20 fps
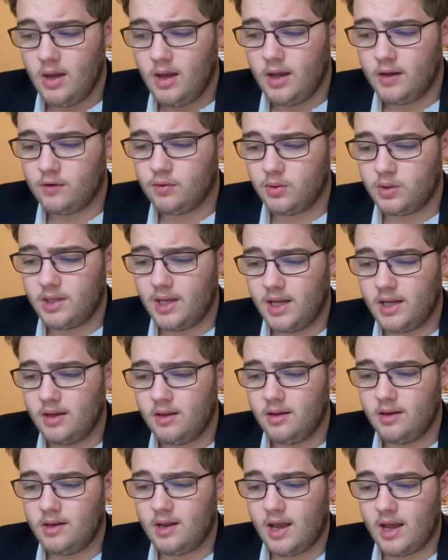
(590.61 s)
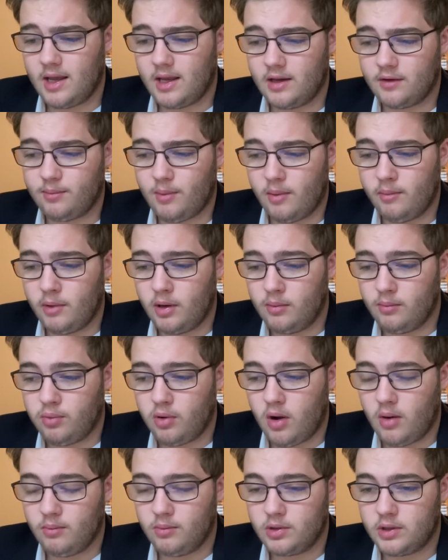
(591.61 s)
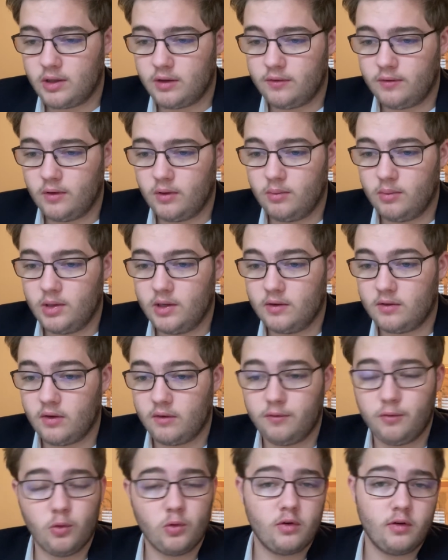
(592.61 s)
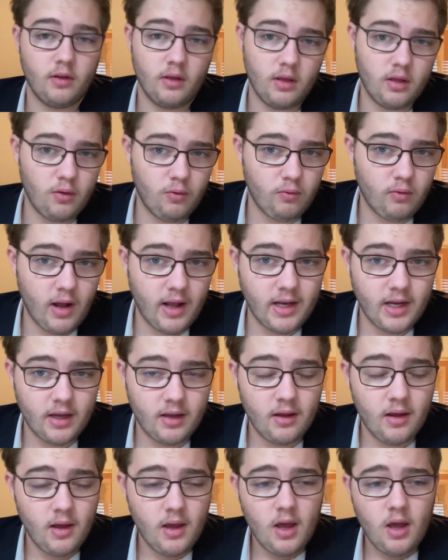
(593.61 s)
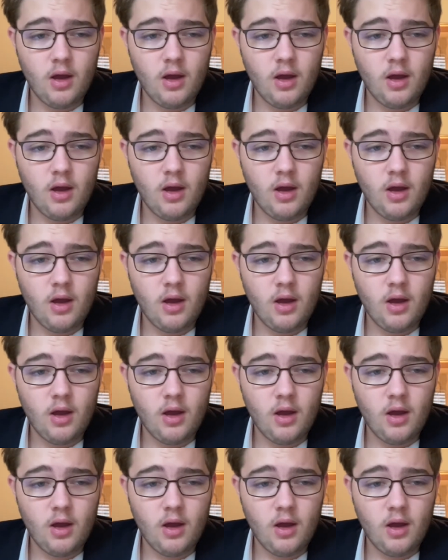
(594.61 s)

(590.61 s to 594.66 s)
And so at the end of the day, I guess my main problem with this film is, unfortunately, the writing,